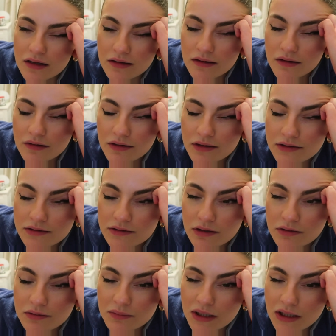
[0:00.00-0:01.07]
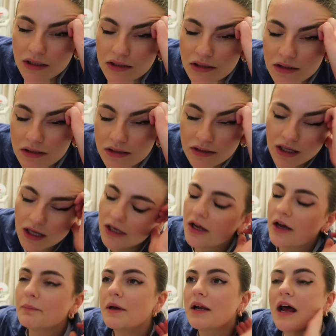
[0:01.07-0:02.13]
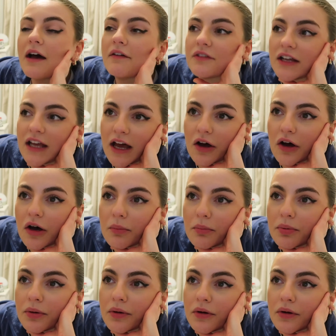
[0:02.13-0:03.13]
There are so many, and I'm gonna have to get up